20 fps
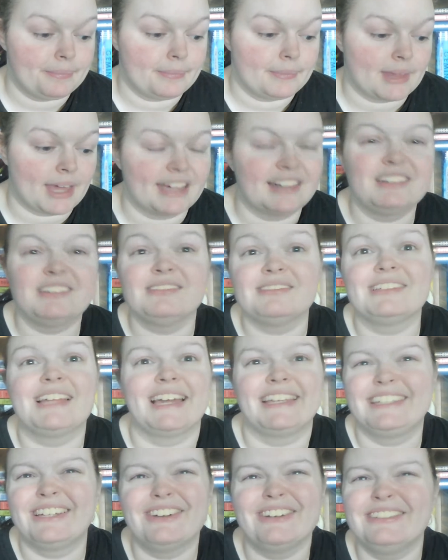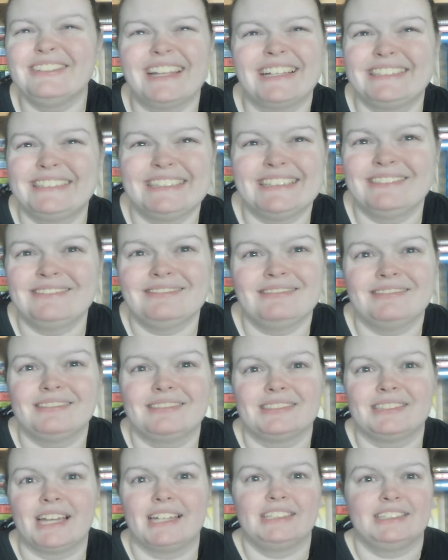I don't, I don't, I didn't,
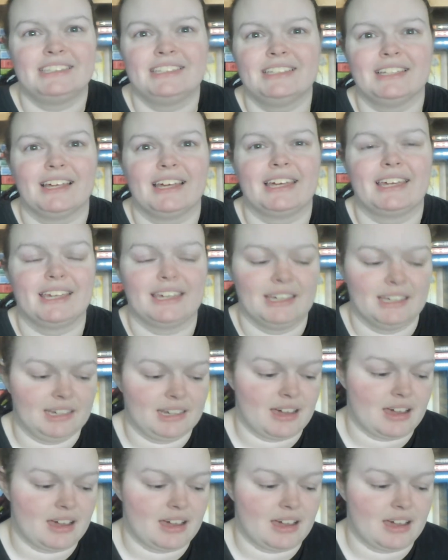I didn't like it.